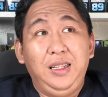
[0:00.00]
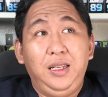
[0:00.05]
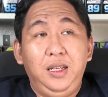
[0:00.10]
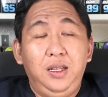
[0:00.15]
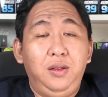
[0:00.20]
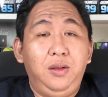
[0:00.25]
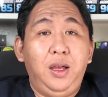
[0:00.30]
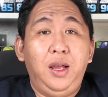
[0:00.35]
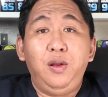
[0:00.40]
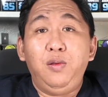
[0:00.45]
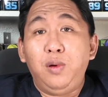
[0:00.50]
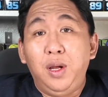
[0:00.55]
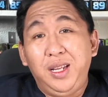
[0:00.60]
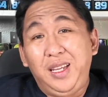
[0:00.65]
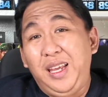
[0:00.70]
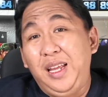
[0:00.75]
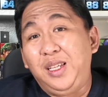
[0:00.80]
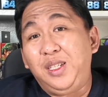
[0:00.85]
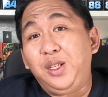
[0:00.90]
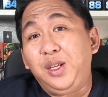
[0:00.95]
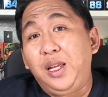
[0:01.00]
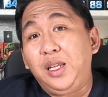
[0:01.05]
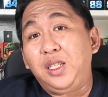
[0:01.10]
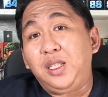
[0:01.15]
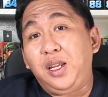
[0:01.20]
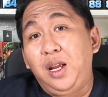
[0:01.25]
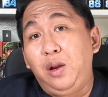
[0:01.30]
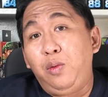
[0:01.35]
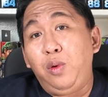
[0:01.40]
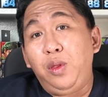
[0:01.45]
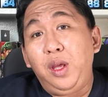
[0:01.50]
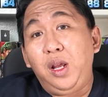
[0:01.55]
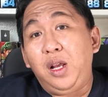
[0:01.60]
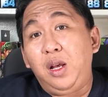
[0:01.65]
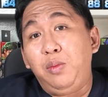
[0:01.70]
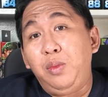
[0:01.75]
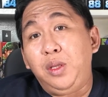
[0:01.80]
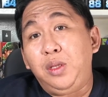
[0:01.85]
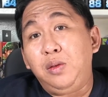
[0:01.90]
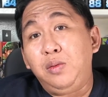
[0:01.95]
I don't want kids to get scared when they
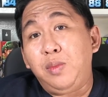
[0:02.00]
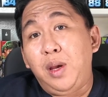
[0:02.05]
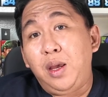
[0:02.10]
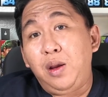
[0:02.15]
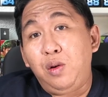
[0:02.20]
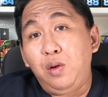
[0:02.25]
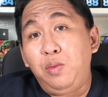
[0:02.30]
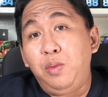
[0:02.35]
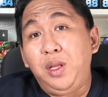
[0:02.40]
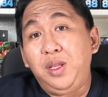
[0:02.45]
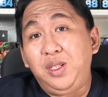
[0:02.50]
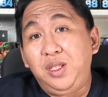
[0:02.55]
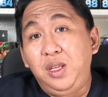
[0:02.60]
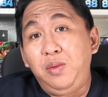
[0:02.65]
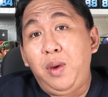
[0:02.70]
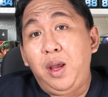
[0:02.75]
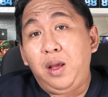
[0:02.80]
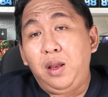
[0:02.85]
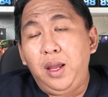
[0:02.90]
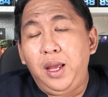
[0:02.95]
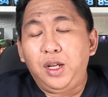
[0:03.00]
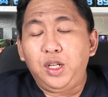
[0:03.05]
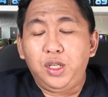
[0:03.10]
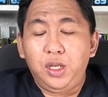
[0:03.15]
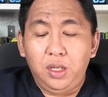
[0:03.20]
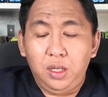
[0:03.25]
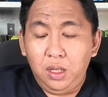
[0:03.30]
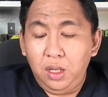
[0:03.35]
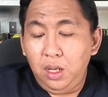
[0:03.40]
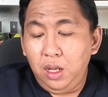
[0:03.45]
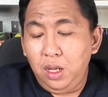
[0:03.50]
come into my home and see my collection.